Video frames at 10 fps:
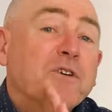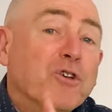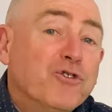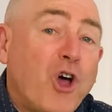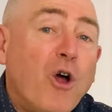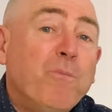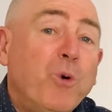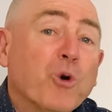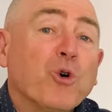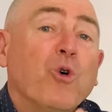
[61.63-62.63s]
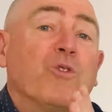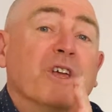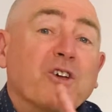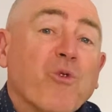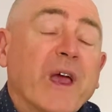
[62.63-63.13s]
you don't put all the
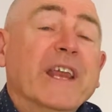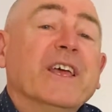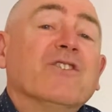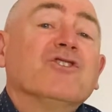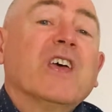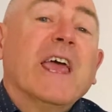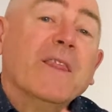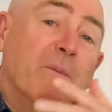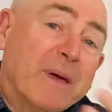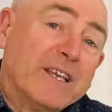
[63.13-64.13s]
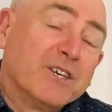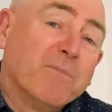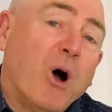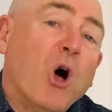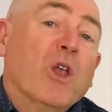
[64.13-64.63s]
ingredients in the mixing
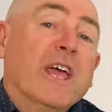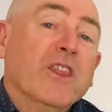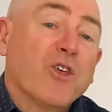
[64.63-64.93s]
bowl in the